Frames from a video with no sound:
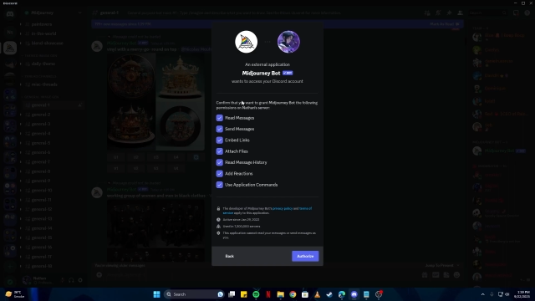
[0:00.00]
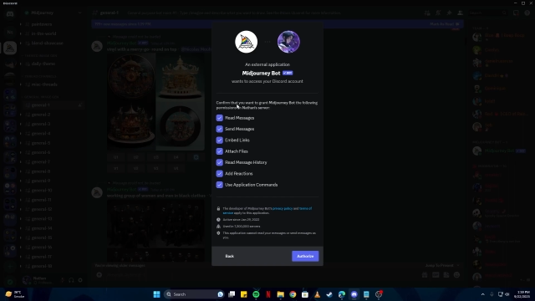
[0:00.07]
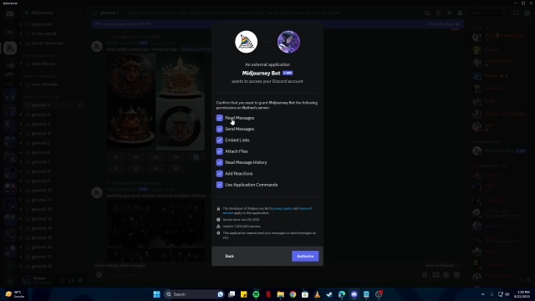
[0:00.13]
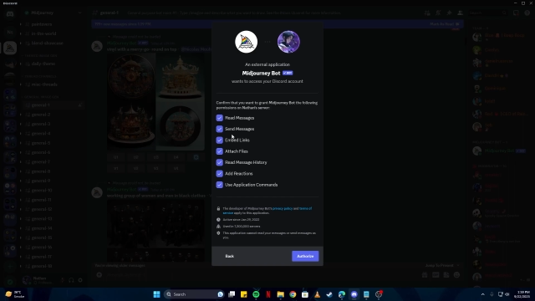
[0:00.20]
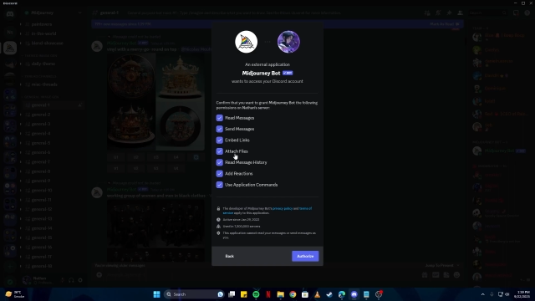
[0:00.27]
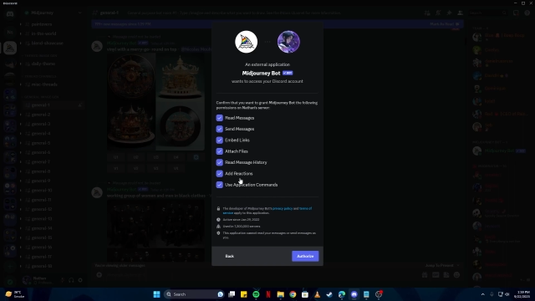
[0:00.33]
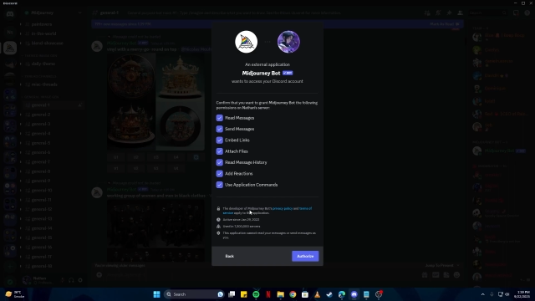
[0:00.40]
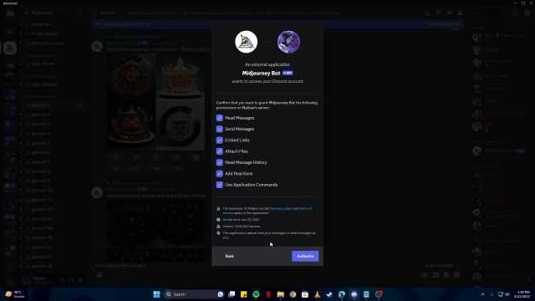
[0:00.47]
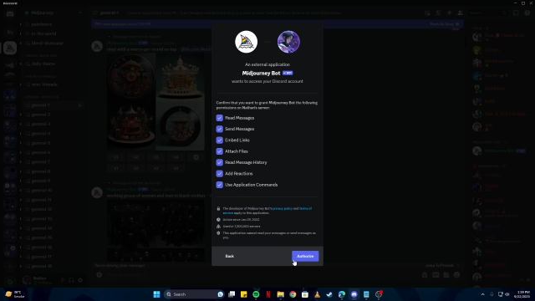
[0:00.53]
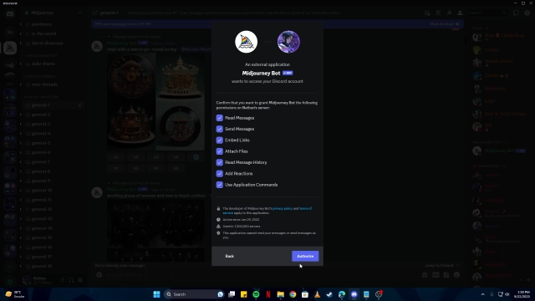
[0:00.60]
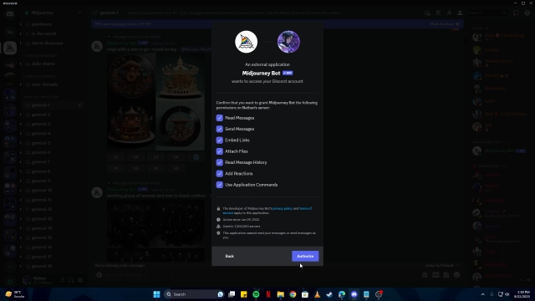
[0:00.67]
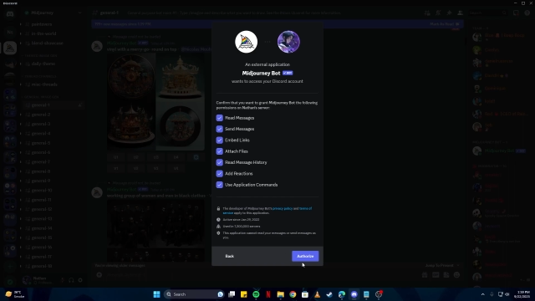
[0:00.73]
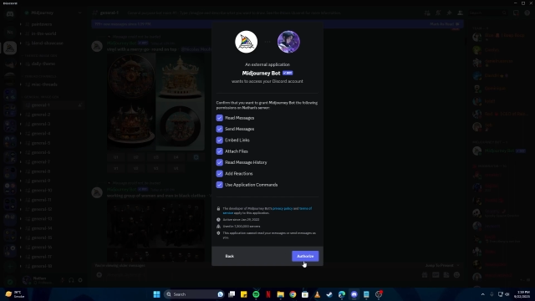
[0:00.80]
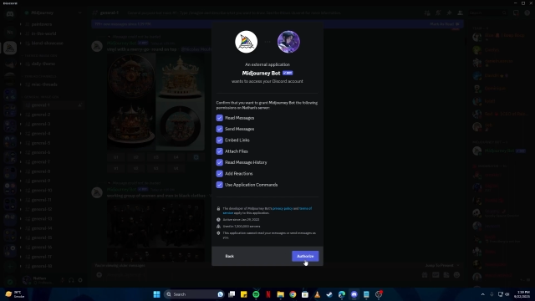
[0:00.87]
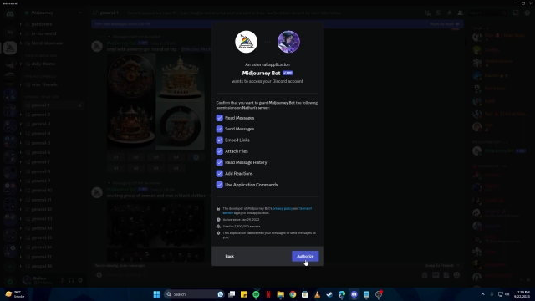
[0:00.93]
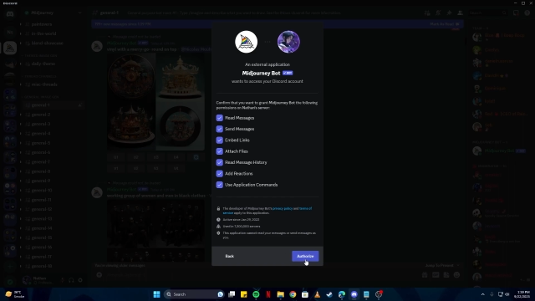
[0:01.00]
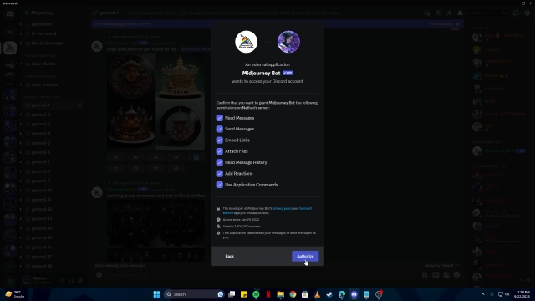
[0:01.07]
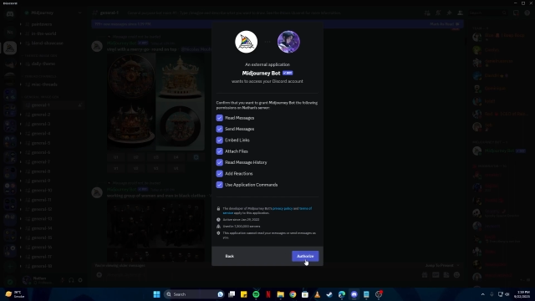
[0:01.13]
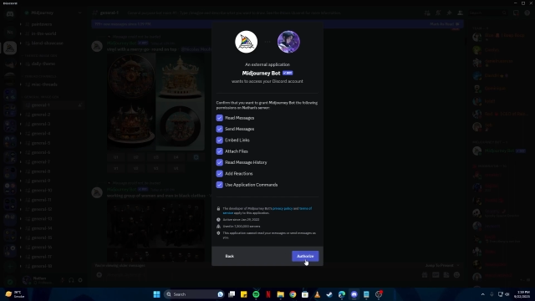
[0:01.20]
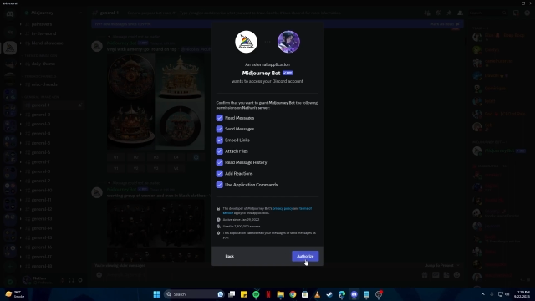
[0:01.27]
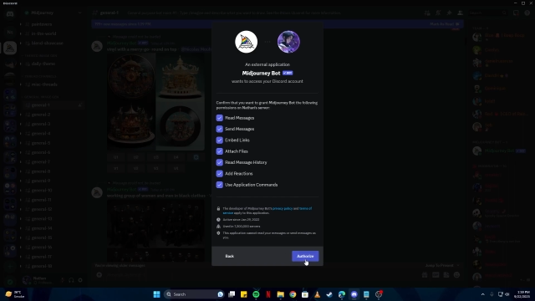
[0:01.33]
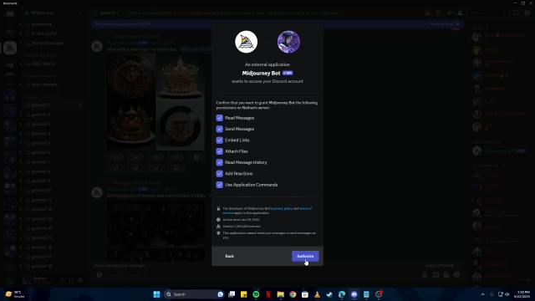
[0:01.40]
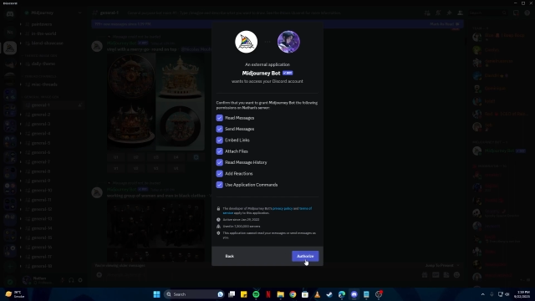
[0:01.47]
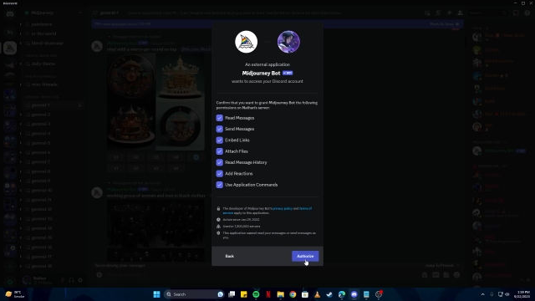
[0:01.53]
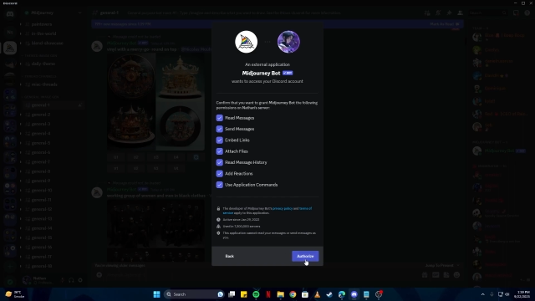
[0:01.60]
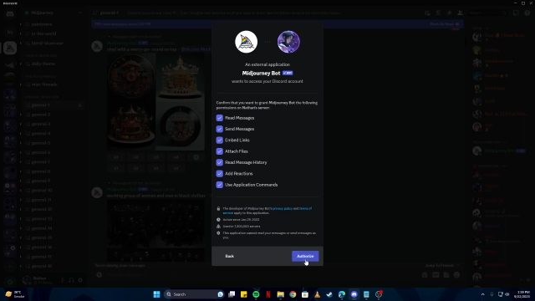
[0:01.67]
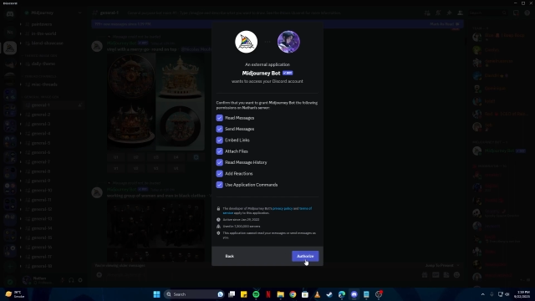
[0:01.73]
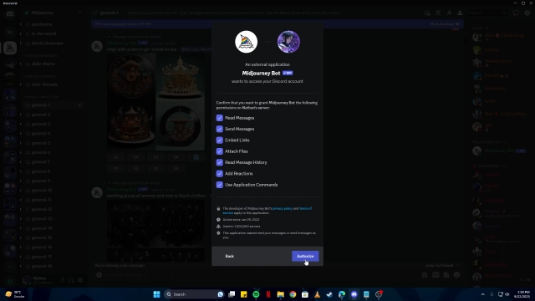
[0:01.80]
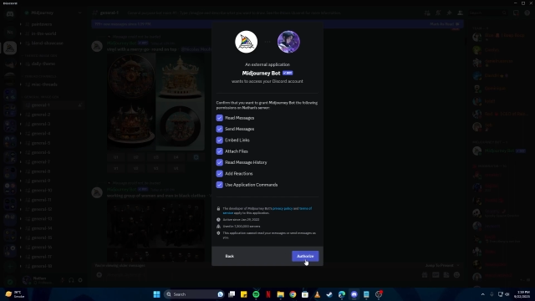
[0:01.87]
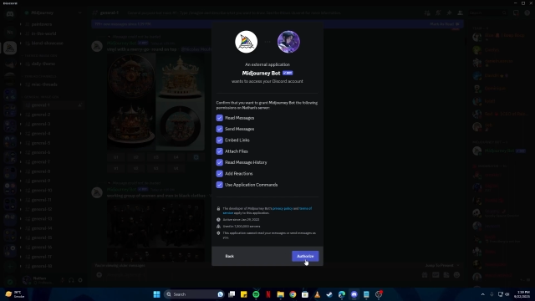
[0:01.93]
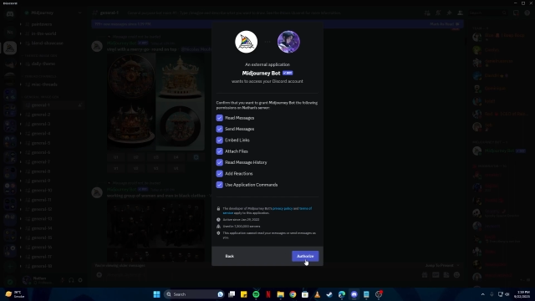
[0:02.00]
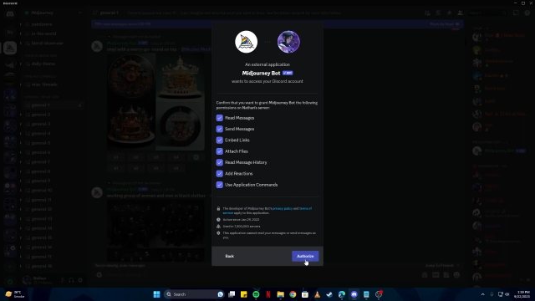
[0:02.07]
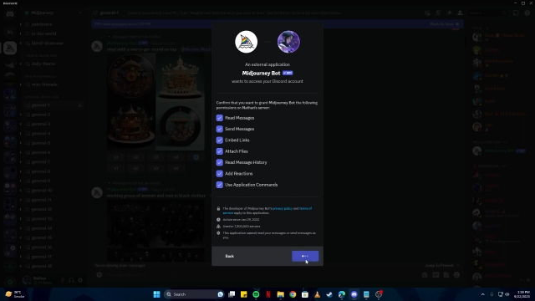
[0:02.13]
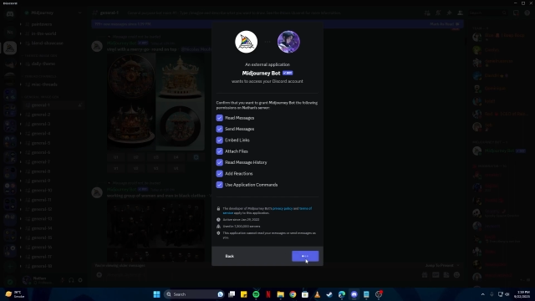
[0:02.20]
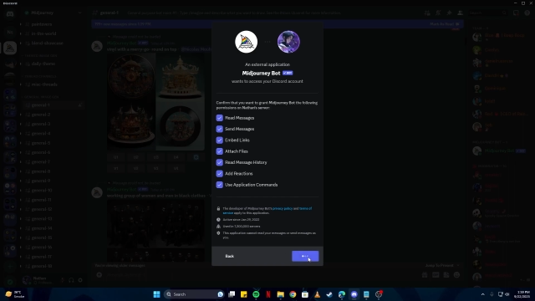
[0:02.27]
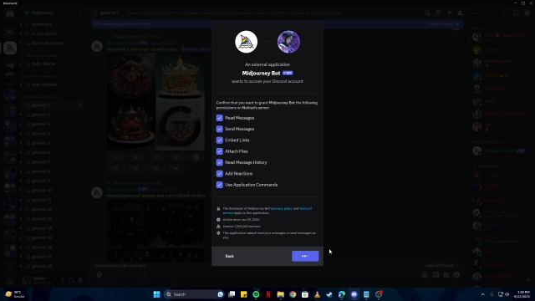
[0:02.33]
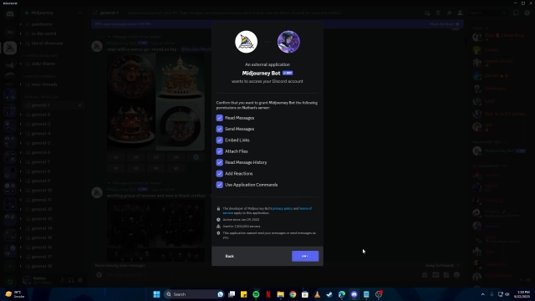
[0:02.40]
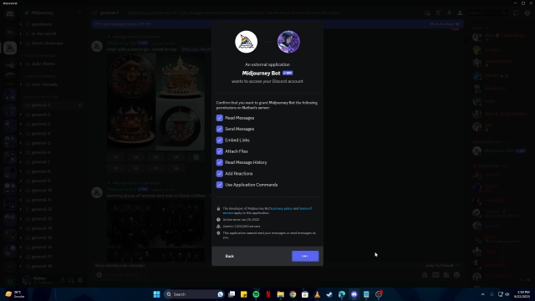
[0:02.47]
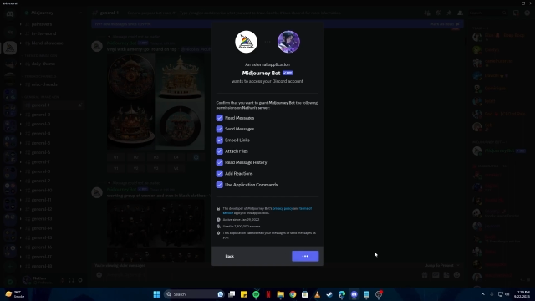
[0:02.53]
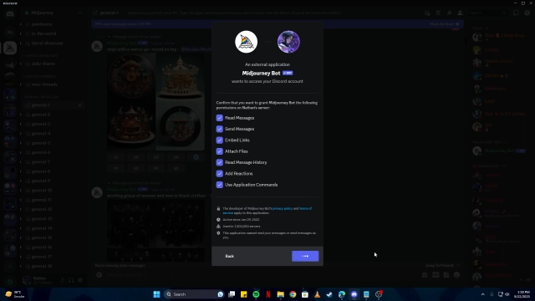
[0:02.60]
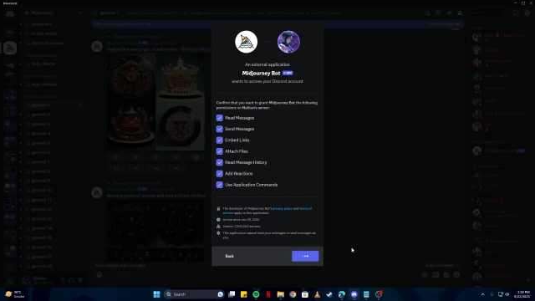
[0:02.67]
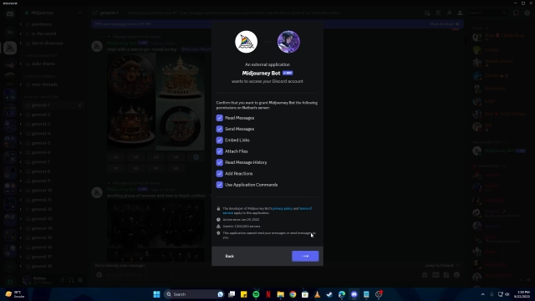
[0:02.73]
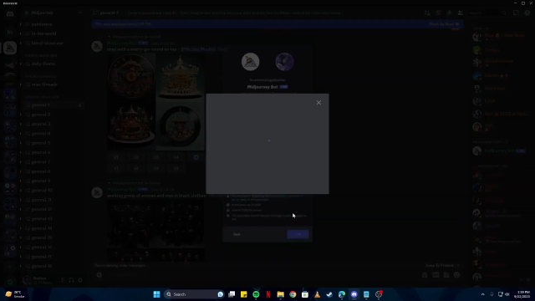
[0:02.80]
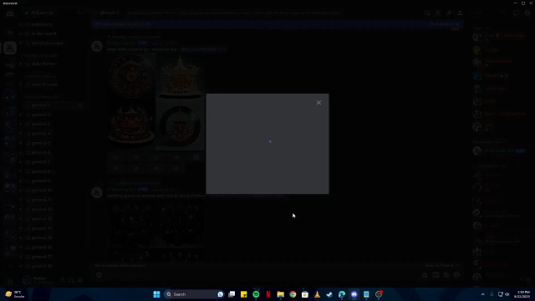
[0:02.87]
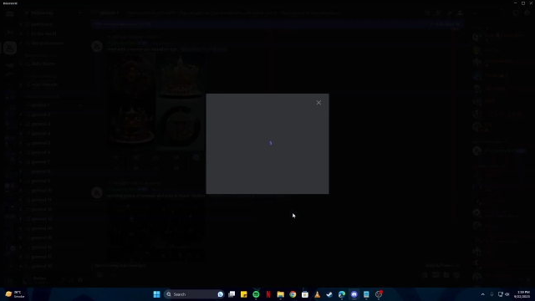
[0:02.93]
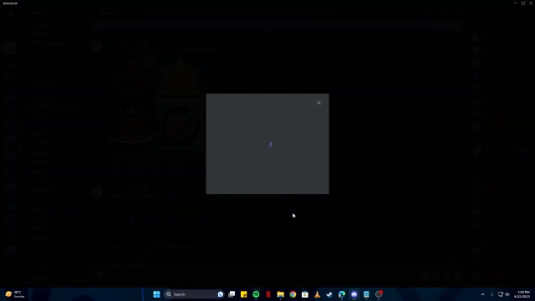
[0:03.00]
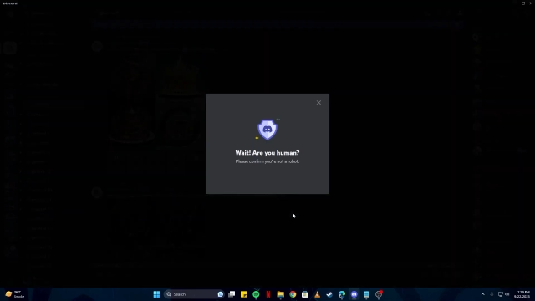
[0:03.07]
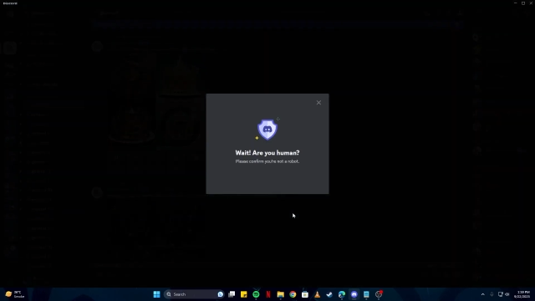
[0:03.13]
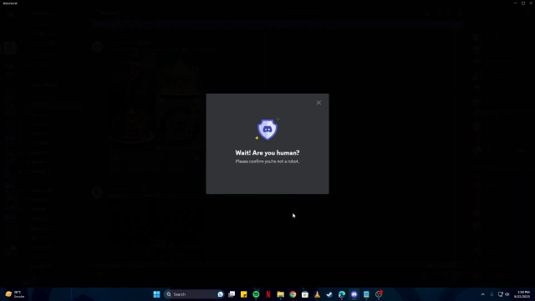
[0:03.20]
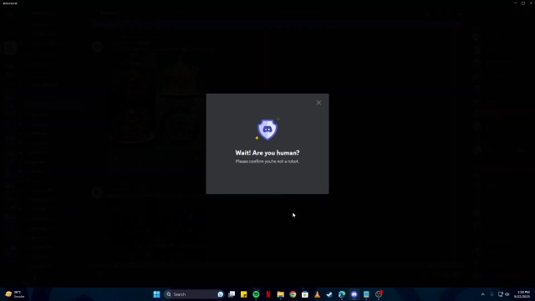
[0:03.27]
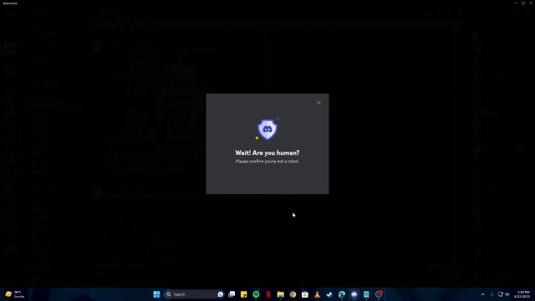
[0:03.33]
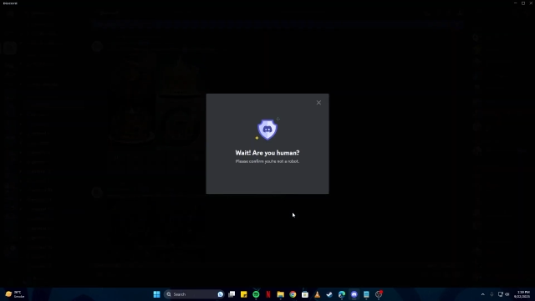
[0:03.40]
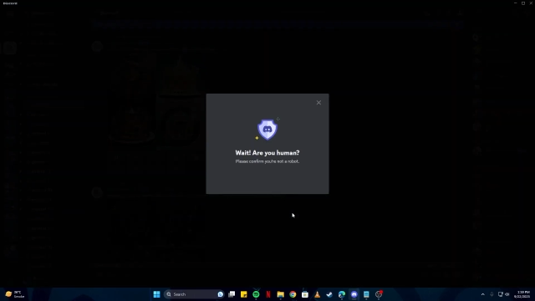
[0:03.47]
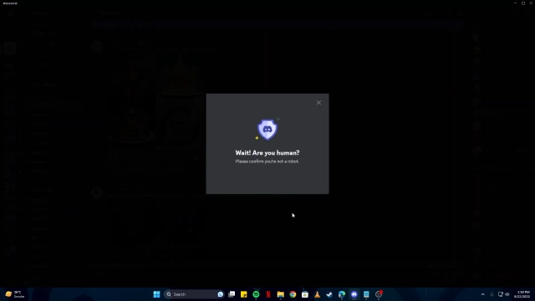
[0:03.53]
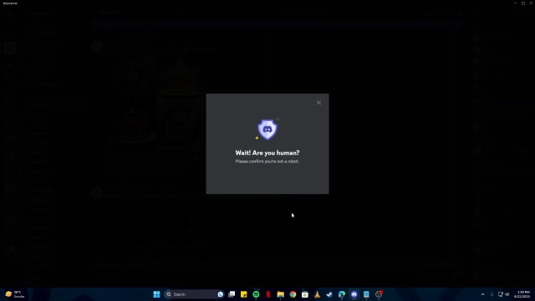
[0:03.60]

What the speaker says: No face is visible, so there are no lips to read.